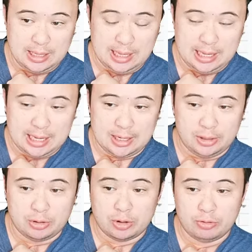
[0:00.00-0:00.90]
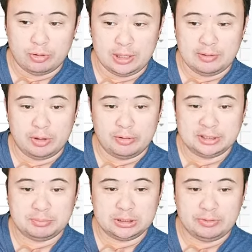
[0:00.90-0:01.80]
And you couldn't really have
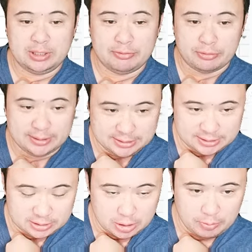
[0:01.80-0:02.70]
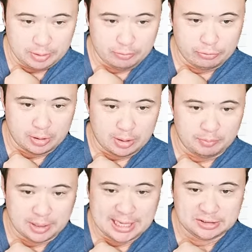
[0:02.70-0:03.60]
noticed much of a difference going
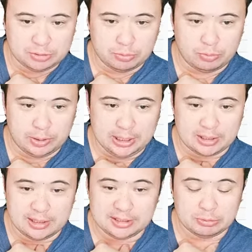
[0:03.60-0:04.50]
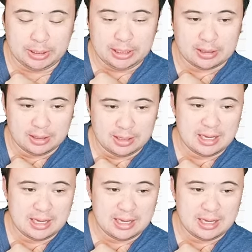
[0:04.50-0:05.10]
from last week to this week.